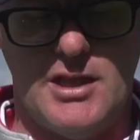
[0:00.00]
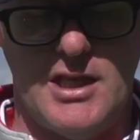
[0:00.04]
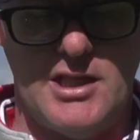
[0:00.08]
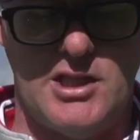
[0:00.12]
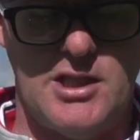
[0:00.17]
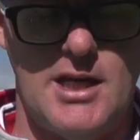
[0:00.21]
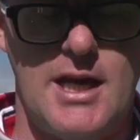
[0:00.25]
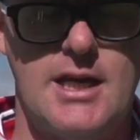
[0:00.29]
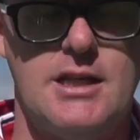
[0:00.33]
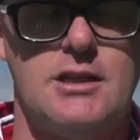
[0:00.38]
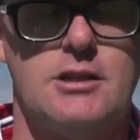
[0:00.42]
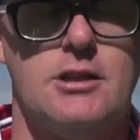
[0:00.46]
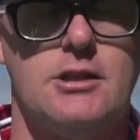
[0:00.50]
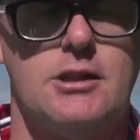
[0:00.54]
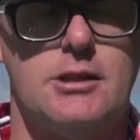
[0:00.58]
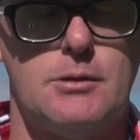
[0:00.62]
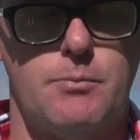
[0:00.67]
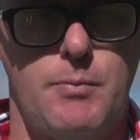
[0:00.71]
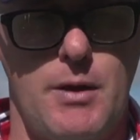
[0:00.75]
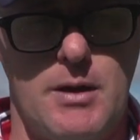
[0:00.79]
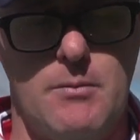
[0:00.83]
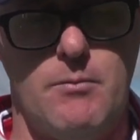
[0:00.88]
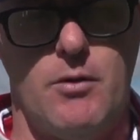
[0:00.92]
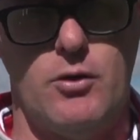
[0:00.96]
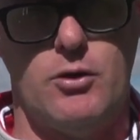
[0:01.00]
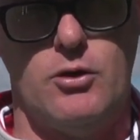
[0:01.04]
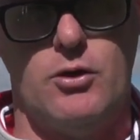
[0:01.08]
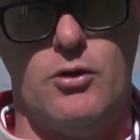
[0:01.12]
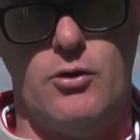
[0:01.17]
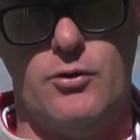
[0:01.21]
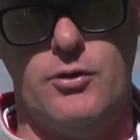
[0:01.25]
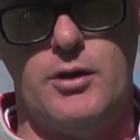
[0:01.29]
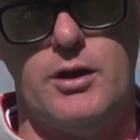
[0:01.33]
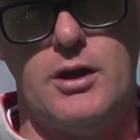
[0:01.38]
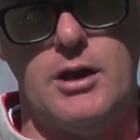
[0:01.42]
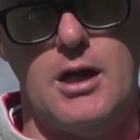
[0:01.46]
they changed the spin
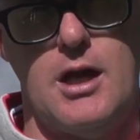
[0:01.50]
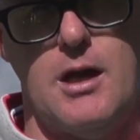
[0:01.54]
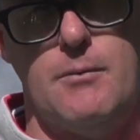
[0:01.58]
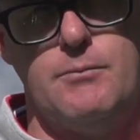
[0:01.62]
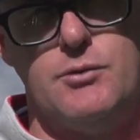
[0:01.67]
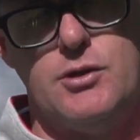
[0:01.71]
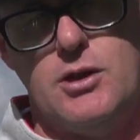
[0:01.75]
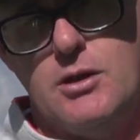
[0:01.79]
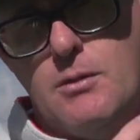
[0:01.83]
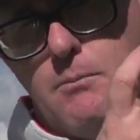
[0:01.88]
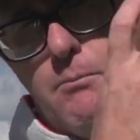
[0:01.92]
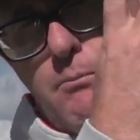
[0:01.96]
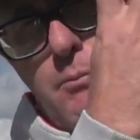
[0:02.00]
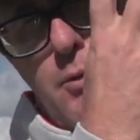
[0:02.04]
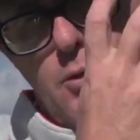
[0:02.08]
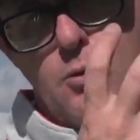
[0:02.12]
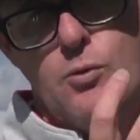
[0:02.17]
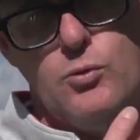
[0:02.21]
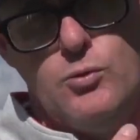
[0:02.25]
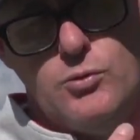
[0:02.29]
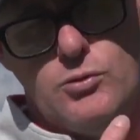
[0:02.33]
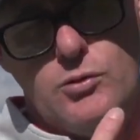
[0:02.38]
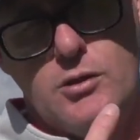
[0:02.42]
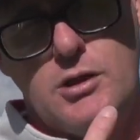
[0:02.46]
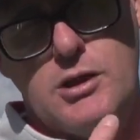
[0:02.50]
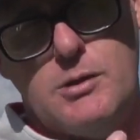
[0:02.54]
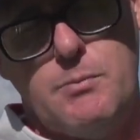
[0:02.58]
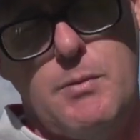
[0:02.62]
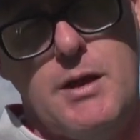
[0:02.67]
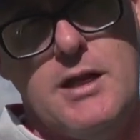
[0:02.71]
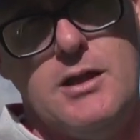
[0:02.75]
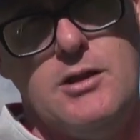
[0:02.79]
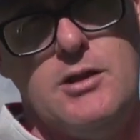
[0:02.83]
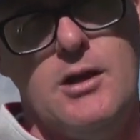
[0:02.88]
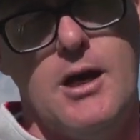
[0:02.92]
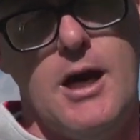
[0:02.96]
model on the club, so the ball, the
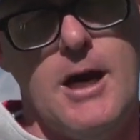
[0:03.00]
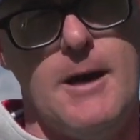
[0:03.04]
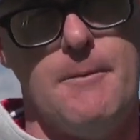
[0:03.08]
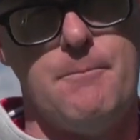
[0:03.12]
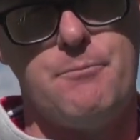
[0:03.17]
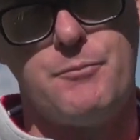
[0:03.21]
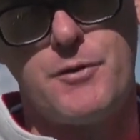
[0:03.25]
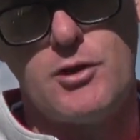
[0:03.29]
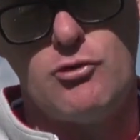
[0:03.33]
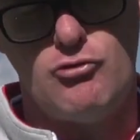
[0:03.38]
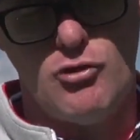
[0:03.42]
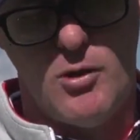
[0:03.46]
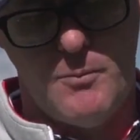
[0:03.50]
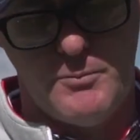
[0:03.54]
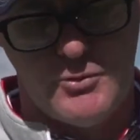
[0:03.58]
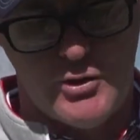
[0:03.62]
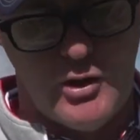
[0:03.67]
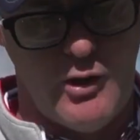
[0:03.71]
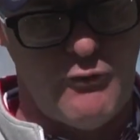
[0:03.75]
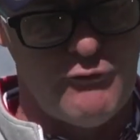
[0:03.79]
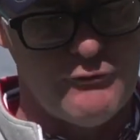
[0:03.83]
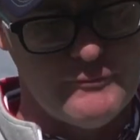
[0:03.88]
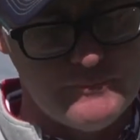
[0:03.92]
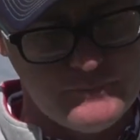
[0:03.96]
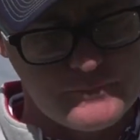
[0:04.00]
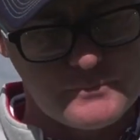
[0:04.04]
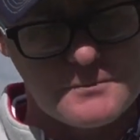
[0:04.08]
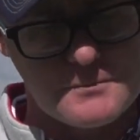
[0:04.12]
spin drops off.